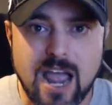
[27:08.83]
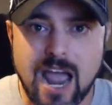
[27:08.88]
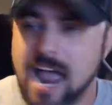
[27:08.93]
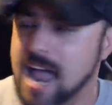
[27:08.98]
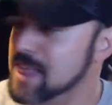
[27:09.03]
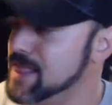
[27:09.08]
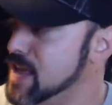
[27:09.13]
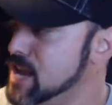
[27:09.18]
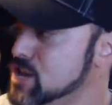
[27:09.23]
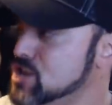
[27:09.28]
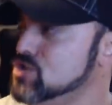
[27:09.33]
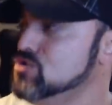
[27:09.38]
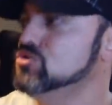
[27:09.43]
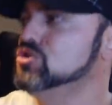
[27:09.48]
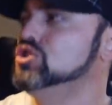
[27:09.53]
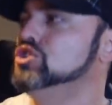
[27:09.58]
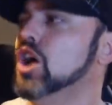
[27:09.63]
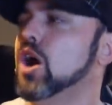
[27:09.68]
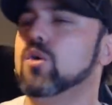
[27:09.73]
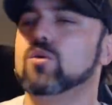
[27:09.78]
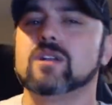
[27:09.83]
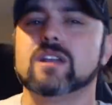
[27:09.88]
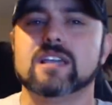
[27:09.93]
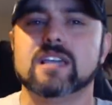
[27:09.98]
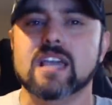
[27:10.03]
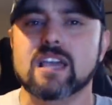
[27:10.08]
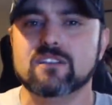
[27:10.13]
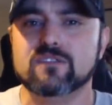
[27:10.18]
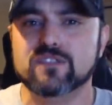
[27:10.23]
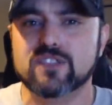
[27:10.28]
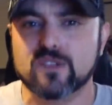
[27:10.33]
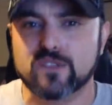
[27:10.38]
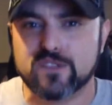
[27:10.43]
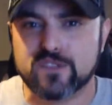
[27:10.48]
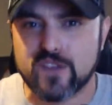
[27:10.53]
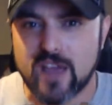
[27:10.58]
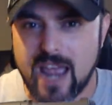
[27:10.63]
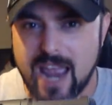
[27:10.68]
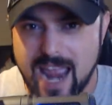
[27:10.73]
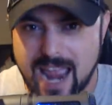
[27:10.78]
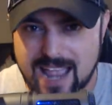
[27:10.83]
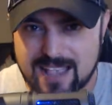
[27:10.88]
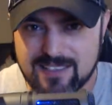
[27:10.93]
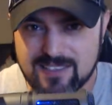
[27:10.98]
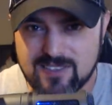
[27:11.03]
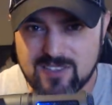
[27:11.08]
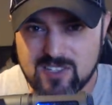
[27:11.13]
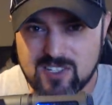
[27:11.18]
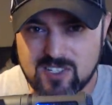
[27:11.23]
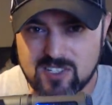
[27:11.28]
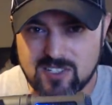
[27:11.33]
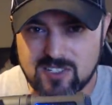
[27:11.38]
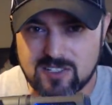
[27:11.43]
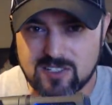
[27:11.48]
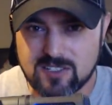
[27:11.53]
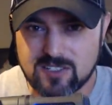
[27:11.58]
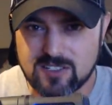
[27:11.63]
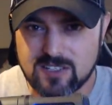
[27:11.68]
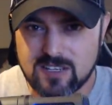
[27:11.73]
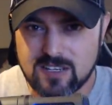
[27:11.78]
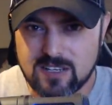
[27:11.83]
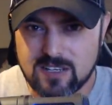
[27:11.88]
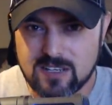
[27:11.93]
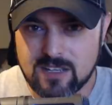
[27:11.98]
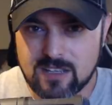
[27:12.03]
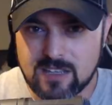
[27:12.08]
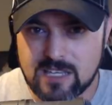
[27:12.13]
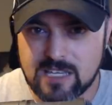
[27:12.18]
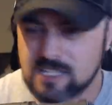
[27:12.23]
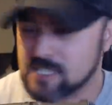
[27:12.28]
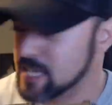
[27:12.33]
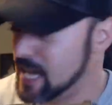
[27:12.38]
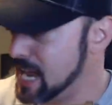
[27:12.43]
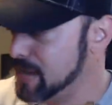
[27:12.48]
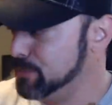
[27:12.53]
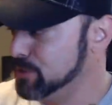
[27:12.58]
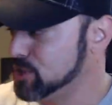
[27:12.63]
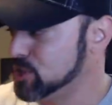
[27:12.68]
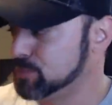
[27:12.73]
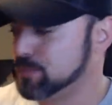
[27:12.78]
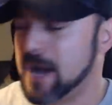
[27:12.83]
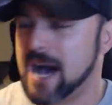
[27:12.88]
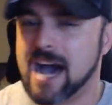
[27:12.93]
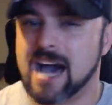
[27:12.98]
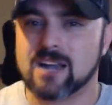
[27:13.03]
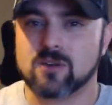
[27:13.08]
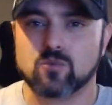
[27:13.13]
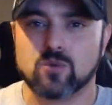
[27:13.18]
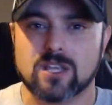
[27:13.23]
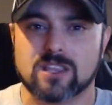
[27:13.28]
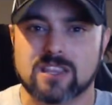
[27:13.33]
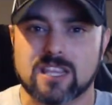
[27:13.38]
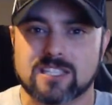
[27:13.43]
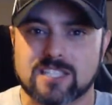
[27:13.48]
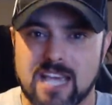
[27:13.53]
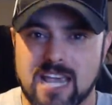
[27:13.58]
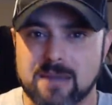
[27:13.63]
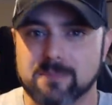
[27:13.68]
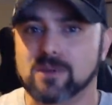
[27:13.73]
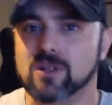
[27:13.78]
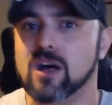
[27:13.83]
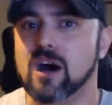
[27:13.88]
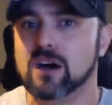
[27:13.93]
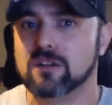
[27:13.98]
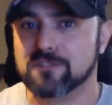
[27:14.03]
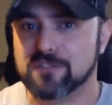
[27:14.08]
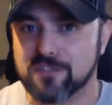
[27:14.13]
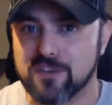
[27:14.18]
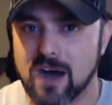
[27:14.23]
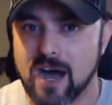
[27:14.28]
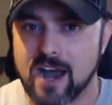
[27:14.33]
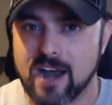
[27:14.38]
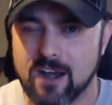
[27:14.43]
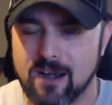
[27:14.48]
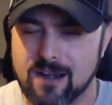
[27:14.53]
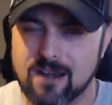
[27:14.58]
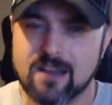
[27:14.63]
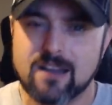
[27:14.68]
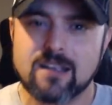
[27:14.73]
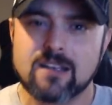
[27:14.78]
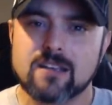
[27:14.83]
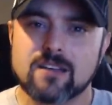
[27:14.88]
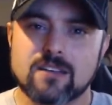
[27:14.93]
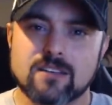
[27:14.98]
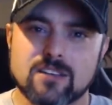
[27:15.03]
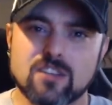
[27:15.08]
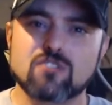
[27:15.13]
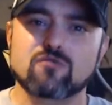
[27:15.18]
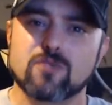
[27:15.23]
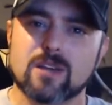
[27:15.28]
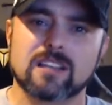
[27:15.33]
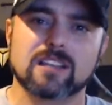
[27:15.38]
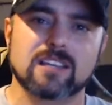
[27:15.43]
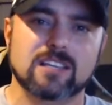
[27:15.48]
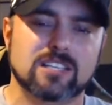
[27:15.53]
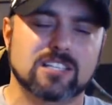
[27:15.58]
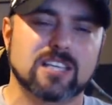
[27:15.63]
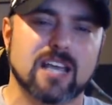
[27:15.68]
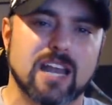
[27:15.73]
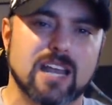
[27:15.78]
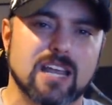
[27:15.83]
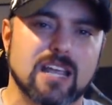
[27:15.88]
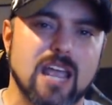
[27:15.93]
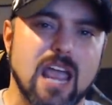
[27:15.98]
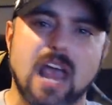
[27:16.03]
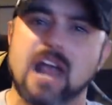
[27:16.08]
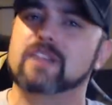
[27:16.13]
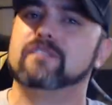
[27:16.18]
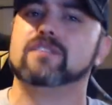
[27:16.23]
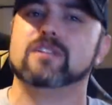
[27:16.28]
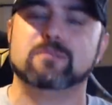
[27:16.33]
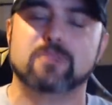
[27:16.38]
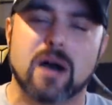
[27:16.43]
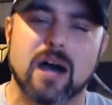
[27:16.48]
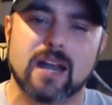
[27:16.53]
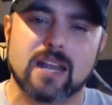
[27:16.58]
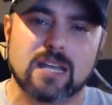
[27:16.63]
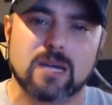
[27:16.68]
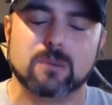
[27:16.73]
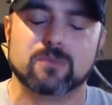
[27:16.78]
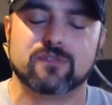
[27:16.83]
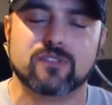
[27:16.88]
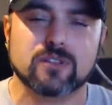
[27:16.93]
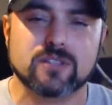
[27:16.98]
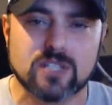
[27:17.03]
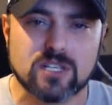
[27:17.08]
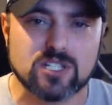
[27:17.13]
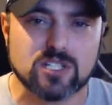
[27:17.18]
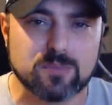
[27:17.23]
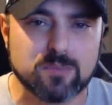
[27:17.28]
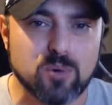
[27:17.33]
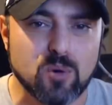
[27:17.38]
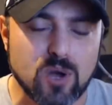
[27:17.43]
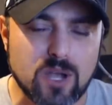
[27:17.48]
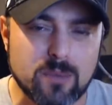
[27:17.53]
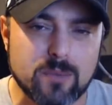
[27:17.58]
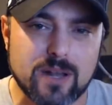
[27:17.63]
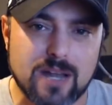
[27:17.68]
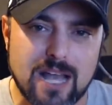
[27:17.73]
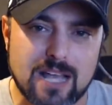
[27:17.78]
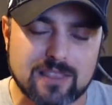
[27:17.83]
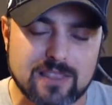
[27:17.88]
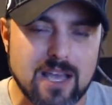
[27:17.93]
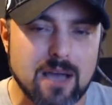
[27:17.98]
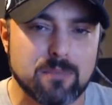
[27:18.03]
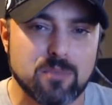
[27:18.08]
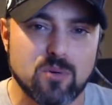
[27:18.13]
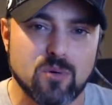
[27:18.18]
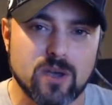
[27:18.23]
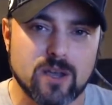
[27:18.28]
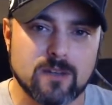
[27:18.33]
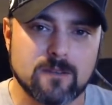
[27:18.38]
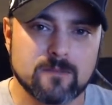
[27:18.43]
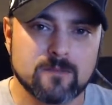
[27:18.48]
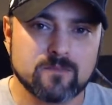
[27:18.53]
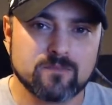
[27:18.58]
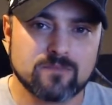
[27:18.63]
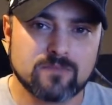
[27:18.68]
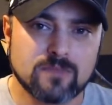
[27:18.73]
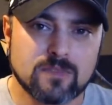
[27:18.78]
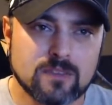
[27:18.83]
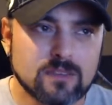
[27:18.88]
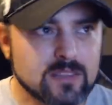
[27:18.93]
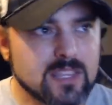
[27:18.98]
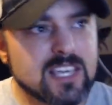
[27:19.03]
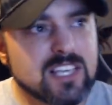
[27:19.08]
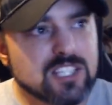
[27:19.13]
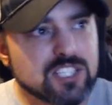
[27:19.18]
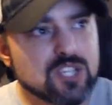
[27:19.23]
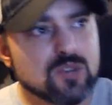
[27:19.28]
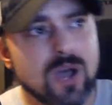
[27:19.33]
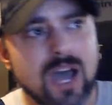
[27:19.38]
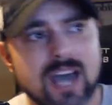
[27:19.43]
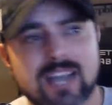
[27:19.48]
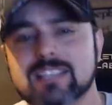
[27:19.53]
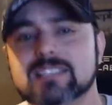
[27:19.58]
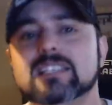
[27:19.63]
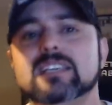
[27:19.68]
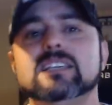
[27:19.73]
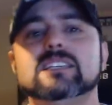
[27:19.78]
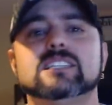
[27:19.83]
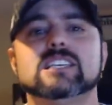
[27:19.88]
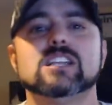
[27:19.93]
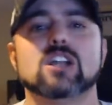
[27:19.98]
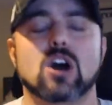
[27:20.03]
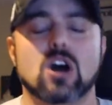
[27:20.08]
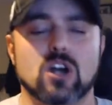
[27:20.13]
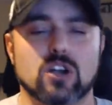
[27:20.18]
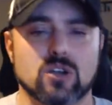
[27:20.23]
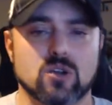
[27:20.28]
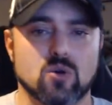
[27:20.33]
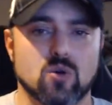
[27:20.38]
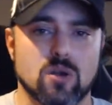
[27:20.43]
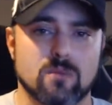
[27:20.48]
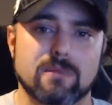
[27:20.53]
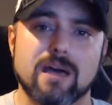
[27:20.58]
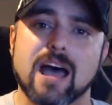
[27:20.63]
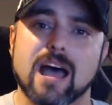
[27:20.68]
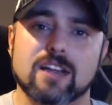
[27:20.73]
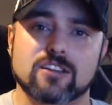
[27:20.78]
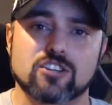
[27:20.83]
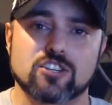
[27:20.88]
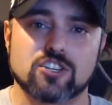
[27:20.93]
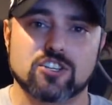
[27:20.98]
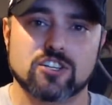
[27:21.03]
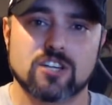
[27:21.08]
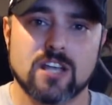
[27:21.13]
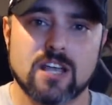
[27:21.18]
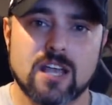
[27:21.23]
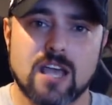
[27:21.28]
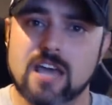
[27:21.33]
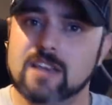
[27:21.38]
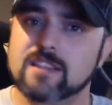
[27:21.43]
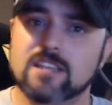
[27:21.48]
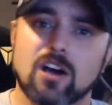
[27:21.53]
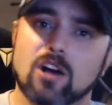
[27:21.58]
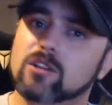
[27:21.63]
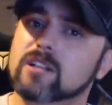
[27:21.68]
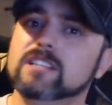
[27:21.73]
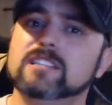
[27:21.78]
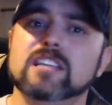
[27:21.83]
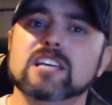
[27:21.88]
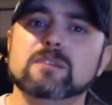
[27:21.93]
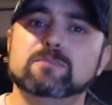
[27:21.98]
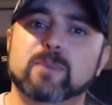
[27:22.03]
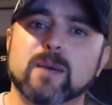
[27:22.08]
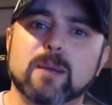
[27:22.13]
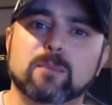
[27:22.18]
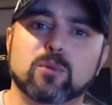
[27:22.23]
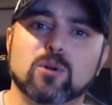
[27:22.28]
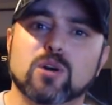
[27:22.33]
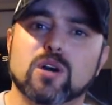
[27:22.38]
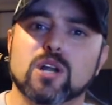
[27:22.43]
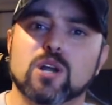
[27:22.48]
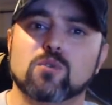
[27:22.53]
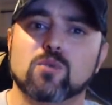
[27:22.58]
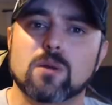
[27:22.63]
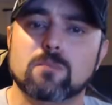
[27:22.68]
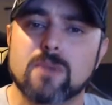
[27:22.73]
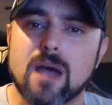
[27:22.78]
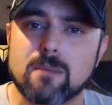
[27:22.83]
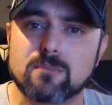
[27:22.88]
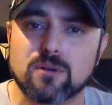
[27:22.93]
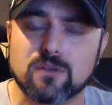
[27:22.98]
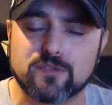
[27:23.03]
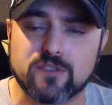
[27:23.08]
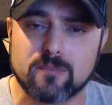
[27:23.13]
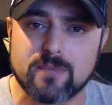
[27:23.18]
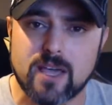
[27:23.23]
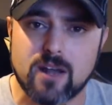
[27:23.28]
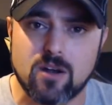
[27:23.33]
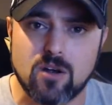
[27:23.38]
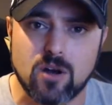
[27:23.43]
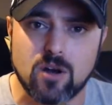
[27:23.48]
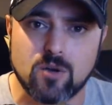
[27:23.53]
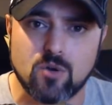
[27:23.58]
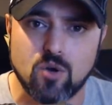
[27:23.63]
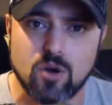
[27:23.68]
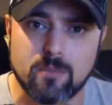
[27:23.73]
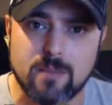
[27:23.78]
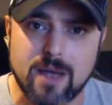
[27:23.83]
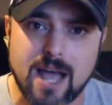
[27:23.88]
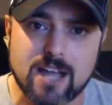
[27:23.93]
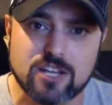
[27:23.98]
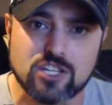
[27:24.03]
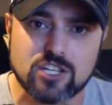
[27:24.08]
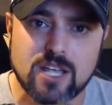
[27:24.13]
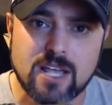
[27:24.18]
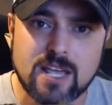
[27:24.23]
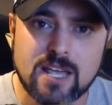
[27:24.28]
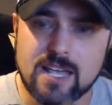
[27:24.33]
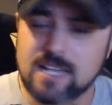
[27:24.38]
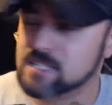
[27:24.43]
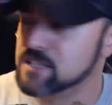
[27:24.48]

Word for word: and then you don't give the fans the table spot with the table on fire. You're really setting everybody up for disappointment at that point. These two had a decent hardcore match, and the only thing people are going to remember from that hardcore match is